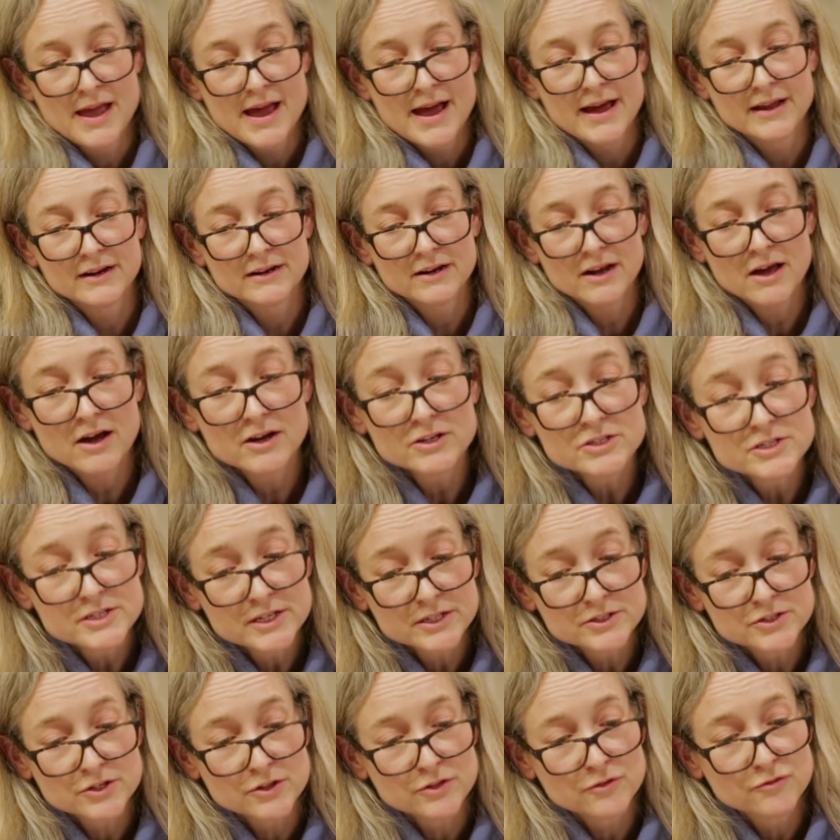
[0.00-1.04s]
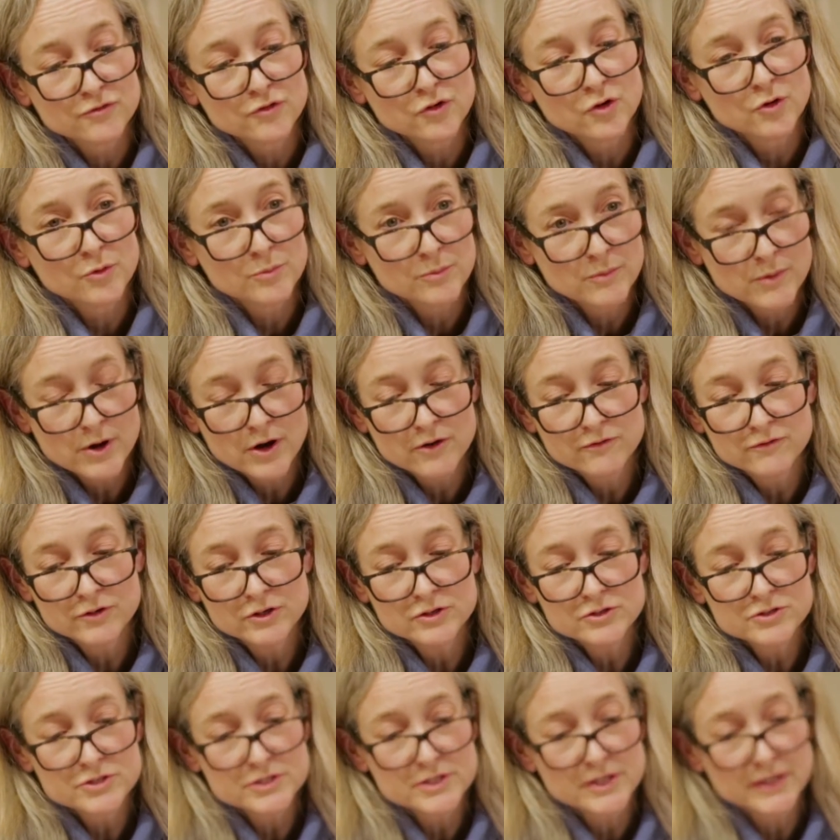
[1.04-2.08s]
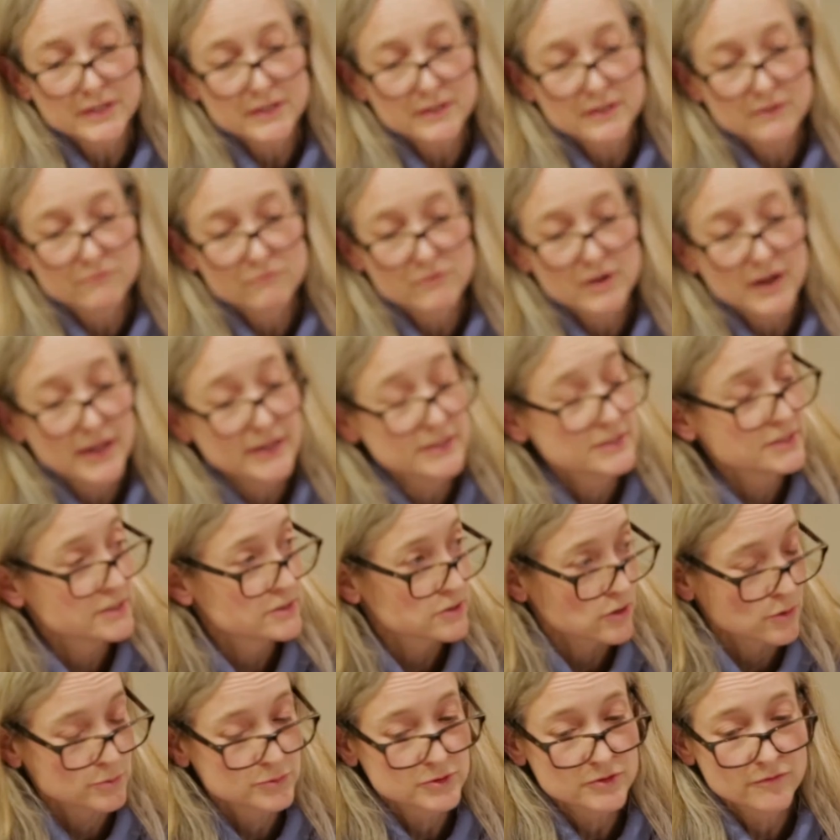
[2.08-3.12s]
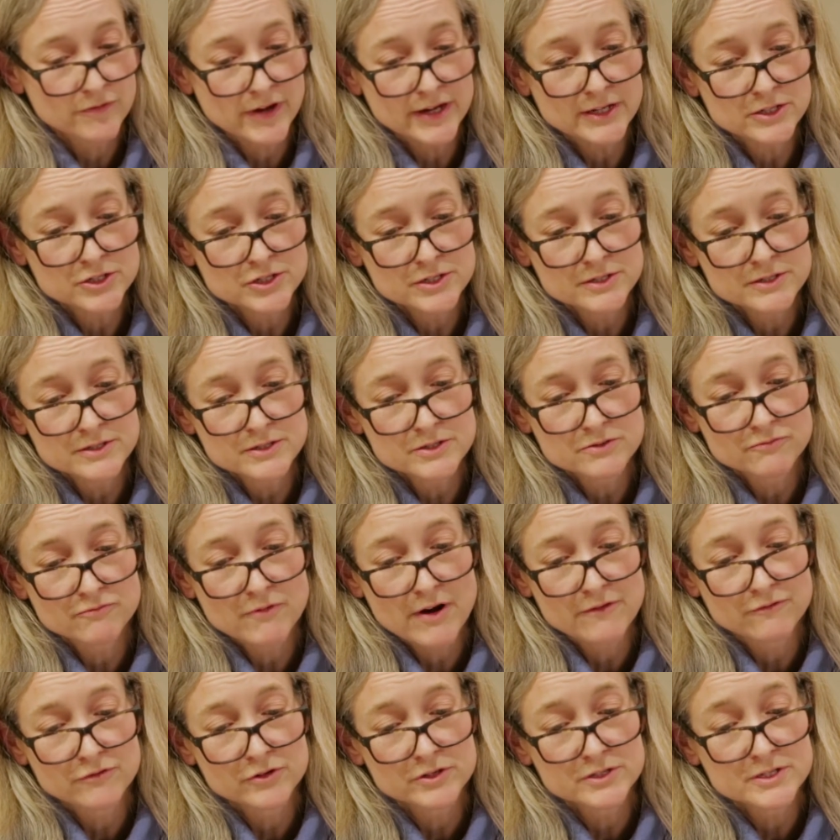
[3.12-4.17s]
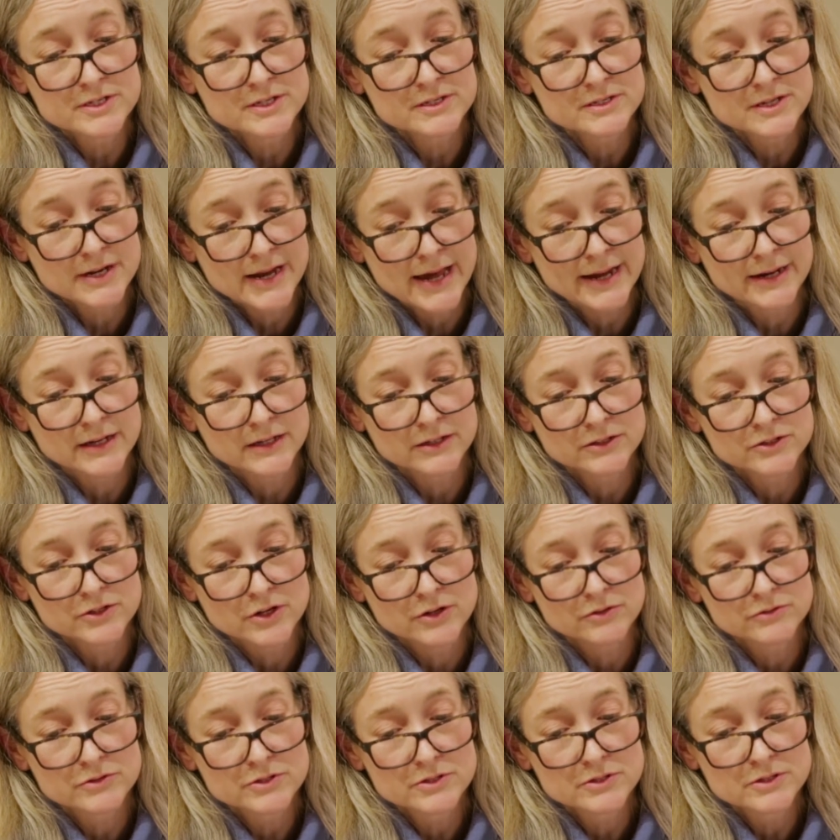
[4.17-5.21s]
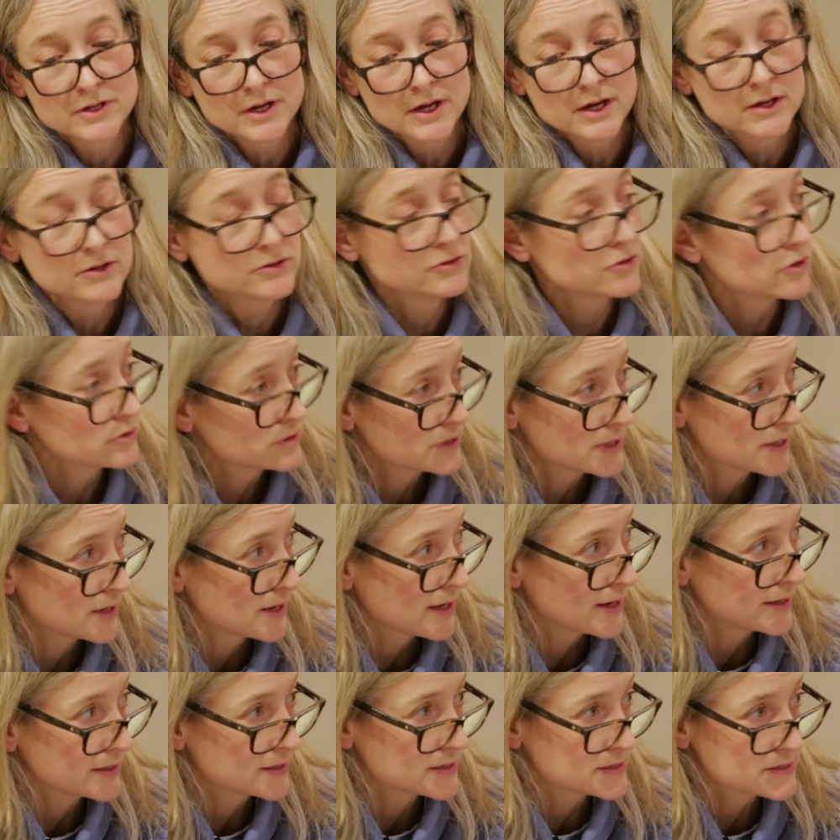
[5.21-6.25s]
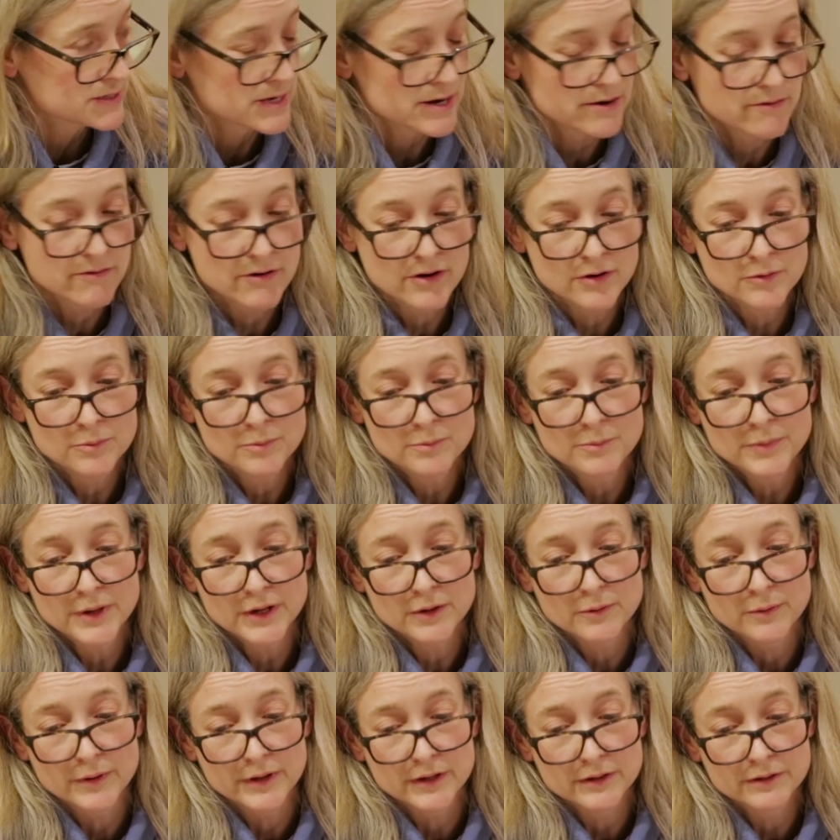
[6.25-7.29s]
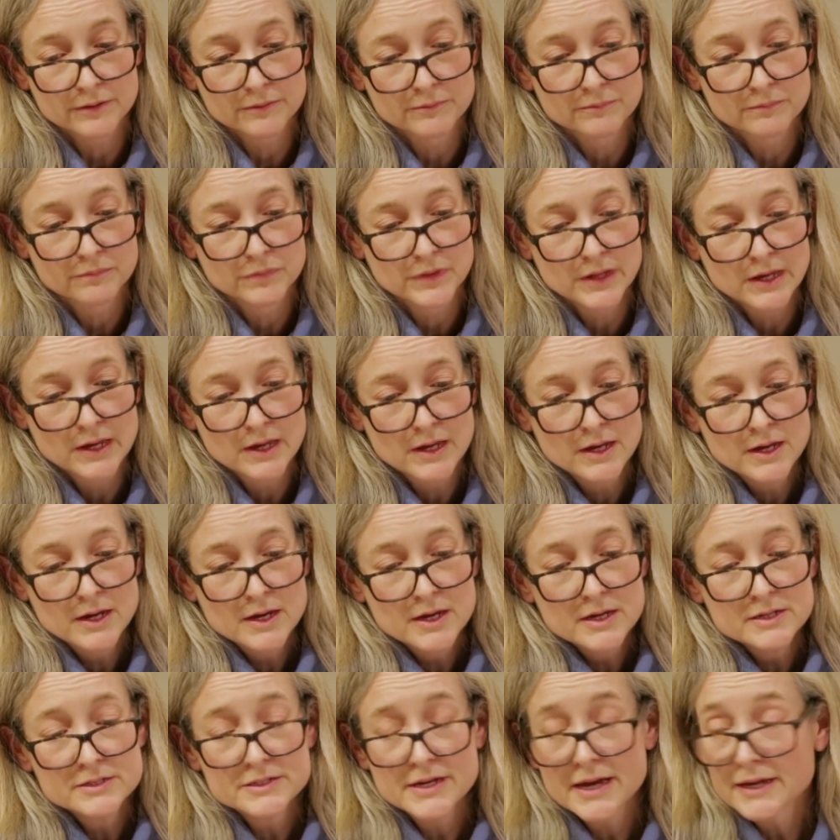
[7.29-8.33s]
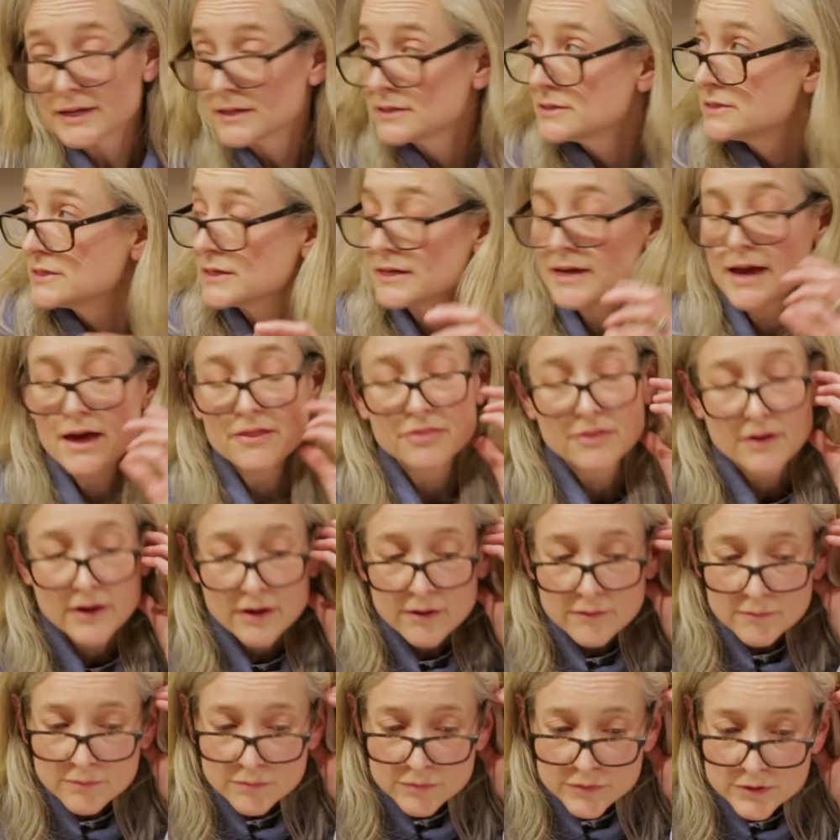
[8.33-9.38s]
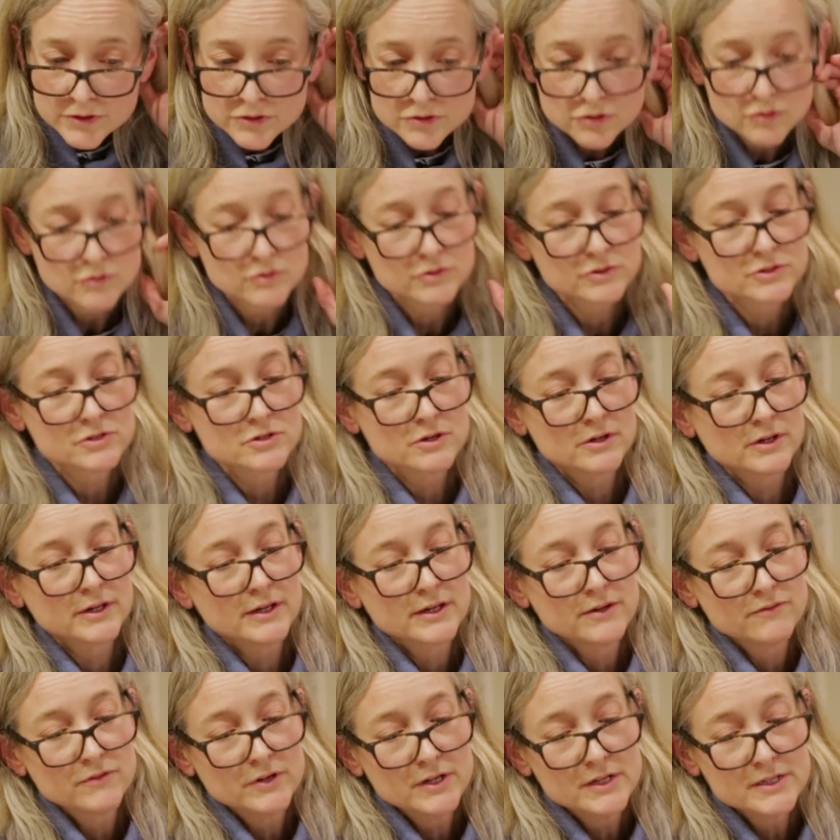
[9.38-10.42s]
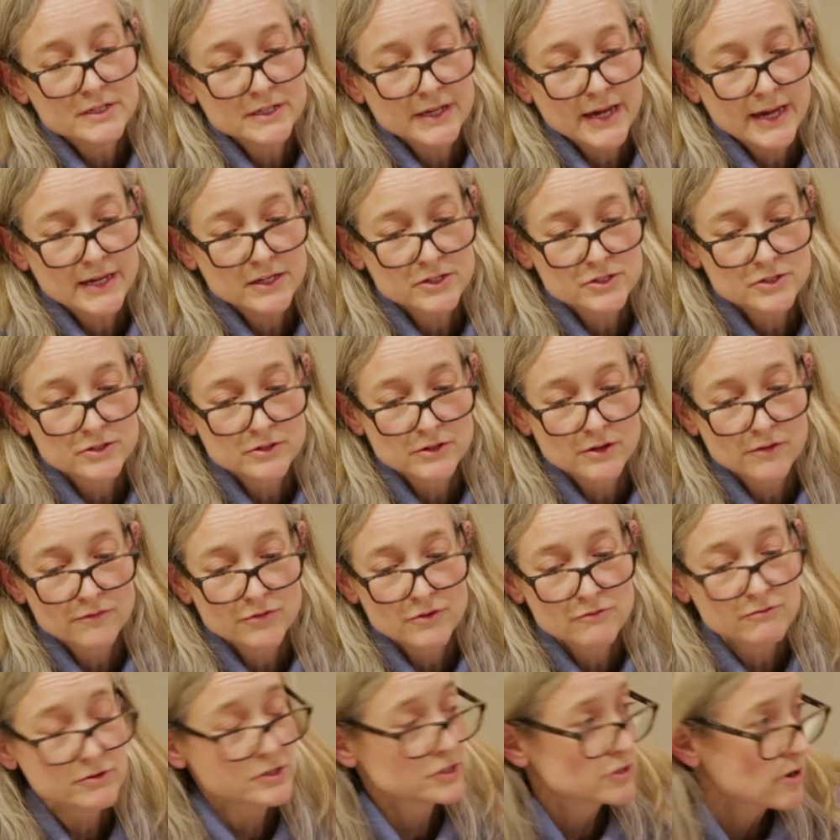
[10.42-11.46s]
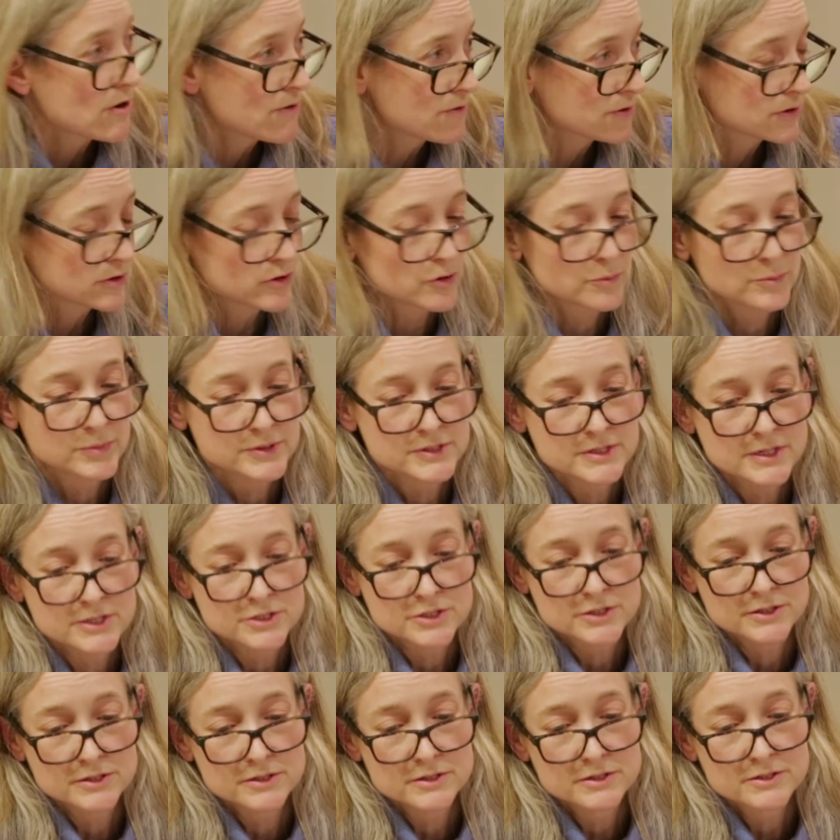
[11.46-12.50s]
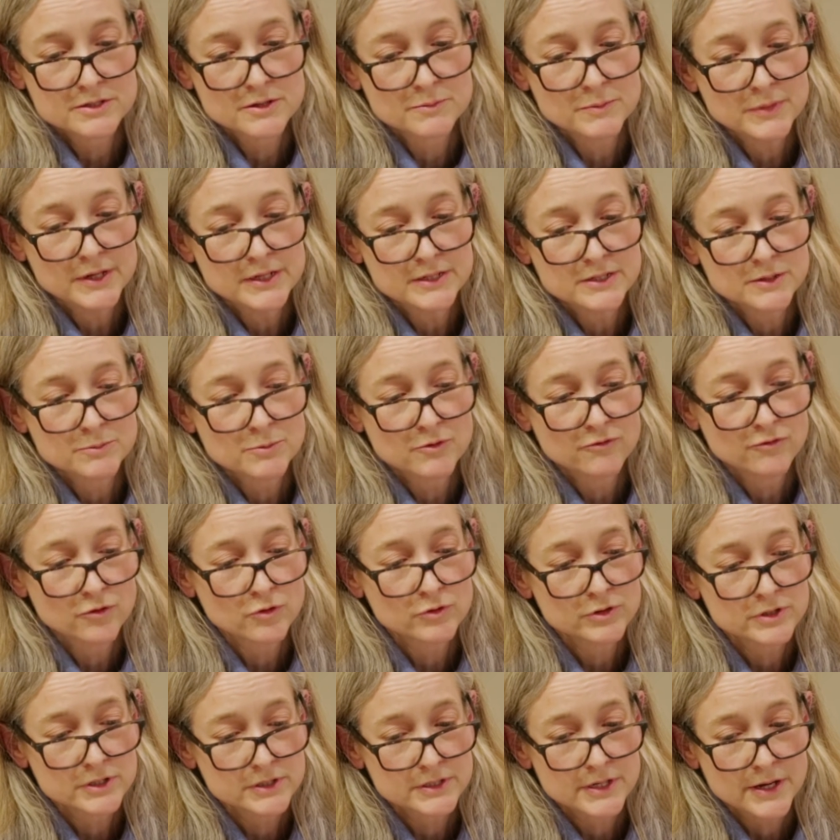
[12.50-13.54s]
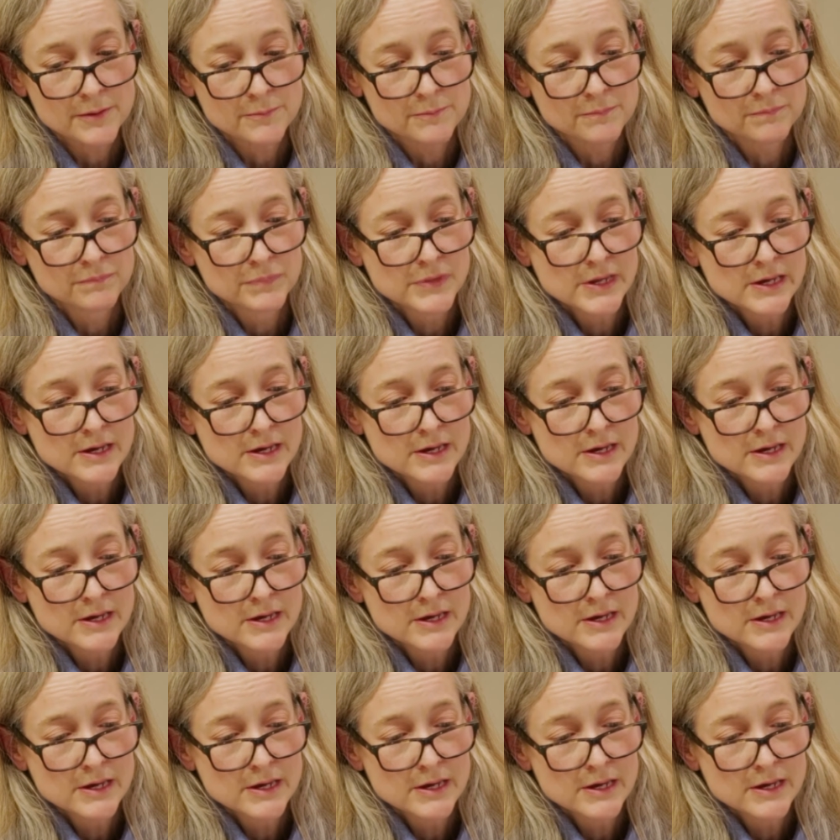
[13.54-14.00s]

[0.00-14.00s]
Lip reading: and largely took the form of loosely related observations, references and anecdotes, not unlike his hero Pickwick. Taken together, the talks give an indication of the rhetorical positions the medium afforded him,